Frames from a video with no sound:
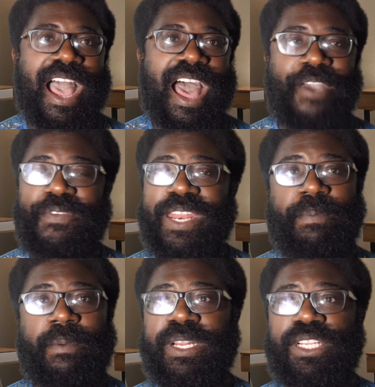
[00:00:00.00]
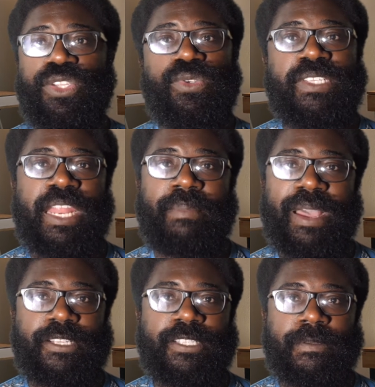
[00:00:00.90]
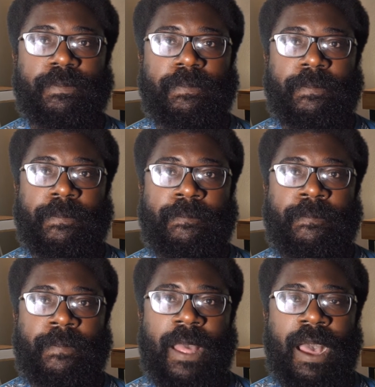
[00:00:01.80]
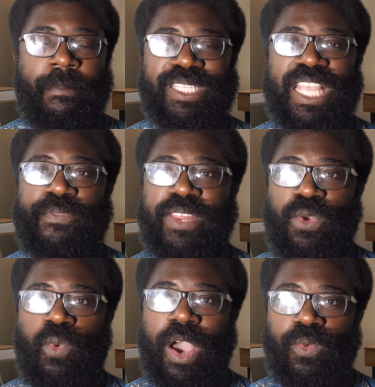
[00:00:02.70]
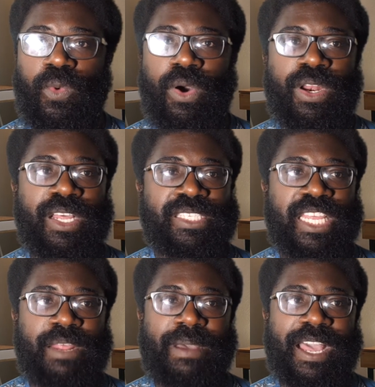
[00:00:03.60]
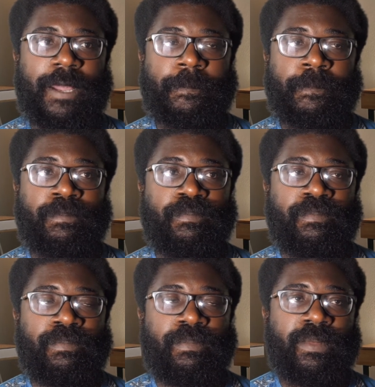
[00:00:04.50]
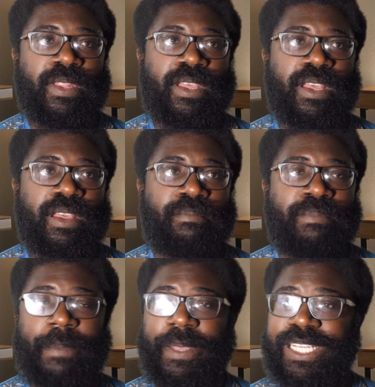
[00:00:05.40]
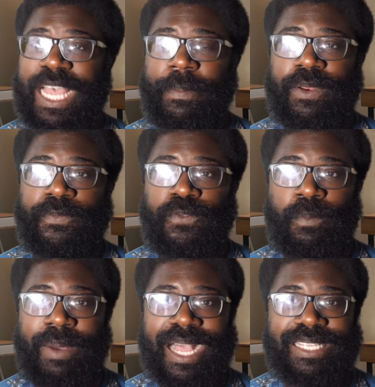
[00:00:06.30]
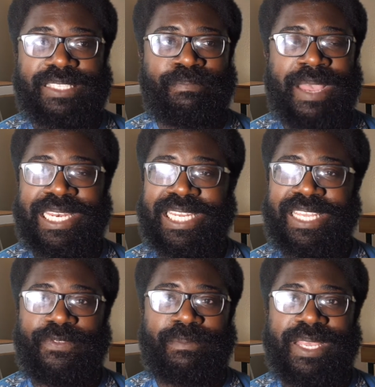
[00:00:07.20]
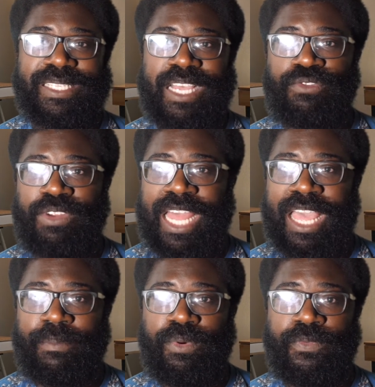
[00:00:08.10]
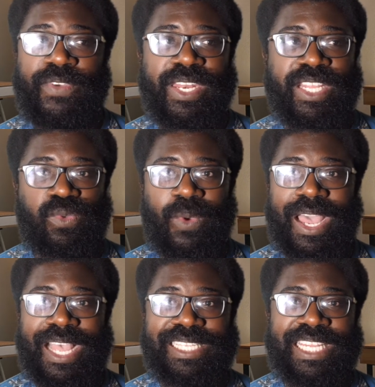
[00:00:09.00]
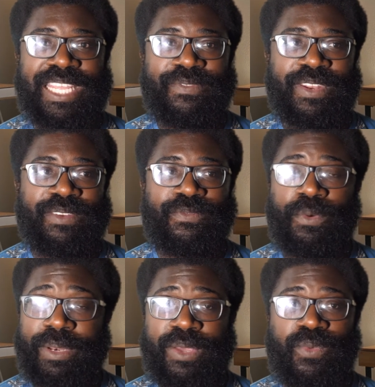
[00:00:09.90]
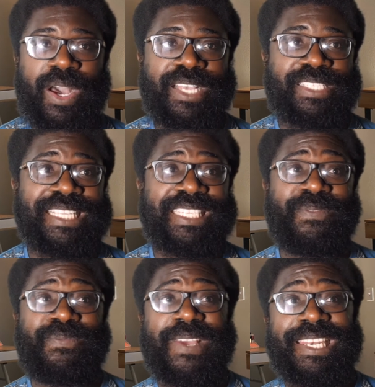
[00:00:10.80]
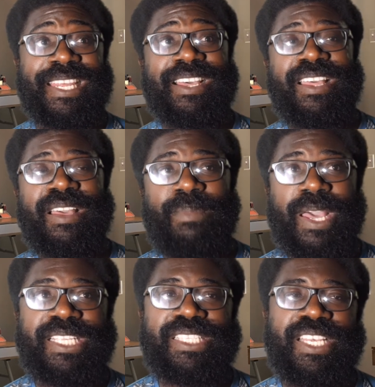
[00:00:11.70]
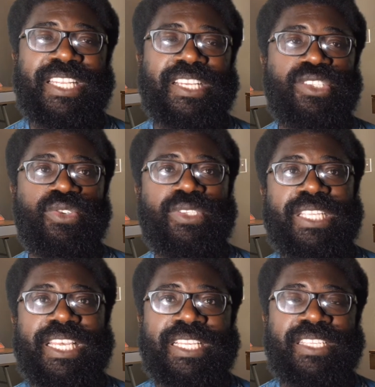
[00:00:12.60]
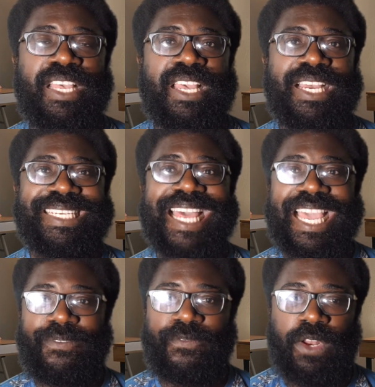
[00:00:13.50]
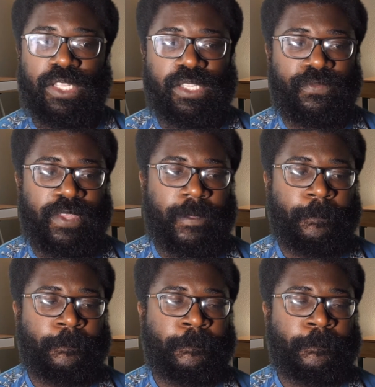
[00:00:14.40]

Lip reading: I think they probably need two centre-backs. But definitely one world-class centre-back. Maybe he's happy with the full-backs. Mendy, for me, is unreliable fitness-wise and even footballing-wise as a defender. But he does suit City's attacking philosophy.